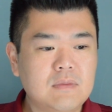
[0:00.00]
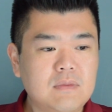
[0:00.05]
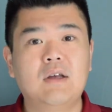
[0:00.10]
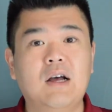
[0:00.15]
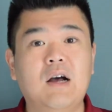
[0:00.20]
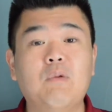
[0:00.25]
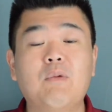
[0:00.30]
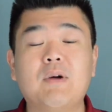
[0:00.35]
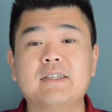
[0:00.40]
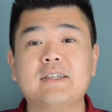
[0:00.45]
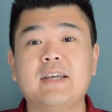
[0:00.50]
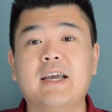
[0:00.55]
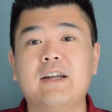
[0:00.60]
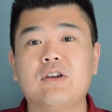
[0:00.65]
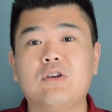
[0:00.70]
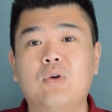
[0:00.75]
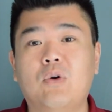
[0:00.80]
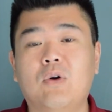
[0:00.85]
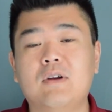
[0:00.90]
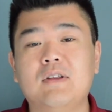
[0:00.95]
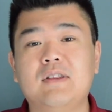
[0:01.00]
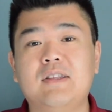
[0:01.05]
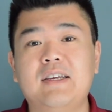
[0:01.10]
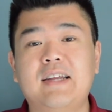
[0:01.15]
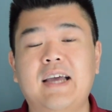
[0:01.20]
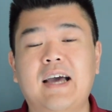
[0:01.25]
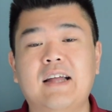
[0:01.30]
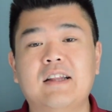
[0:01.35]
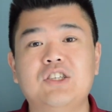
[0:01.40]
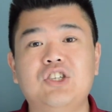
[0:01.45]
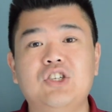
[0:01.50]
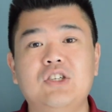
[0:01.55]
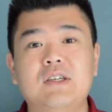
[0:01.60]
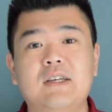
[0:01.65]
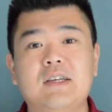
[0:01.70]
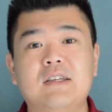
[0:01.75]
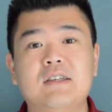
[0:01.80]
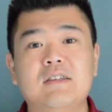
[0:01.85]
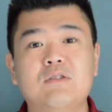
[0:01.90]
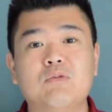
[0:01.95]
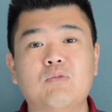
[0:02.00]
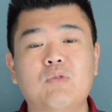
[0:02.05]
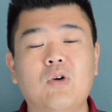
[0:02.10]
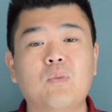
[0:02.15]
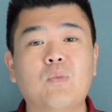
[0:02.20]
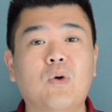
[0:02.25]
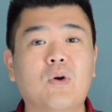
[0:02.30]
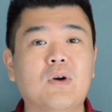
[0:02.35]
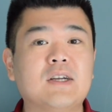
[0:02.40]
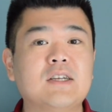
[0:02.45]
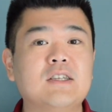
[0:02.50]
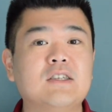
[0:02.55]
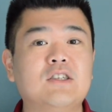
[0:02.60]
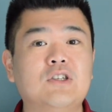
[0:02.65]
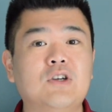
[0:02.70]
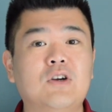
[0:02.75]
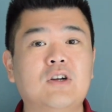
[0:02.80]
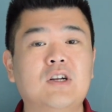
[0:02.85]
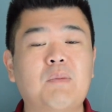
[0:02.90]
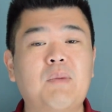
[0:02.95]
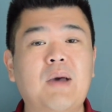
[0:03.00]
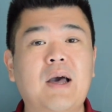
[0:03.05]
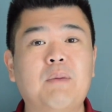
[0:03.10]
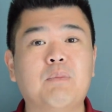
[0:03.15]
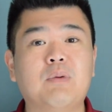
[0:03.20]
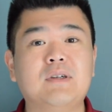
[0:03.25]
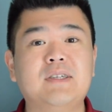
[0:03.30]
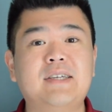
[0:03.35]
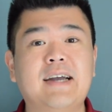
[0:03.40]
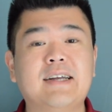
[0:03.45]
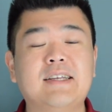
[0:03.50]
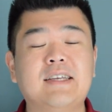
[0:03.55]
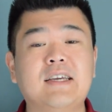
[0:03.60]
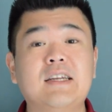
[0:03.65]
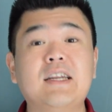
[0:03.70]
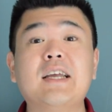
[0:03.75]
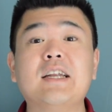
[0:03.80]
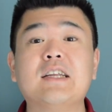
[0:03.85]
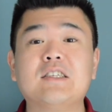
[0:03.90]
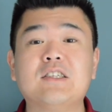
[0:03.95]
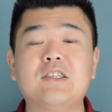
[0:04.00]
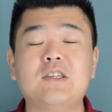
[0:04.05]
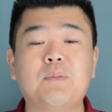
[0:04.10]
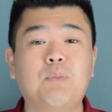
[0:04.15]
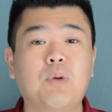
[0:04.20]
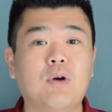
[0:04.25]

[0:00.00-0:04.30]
Once again, in court, the analogy is we're more concerned about protecting an innocent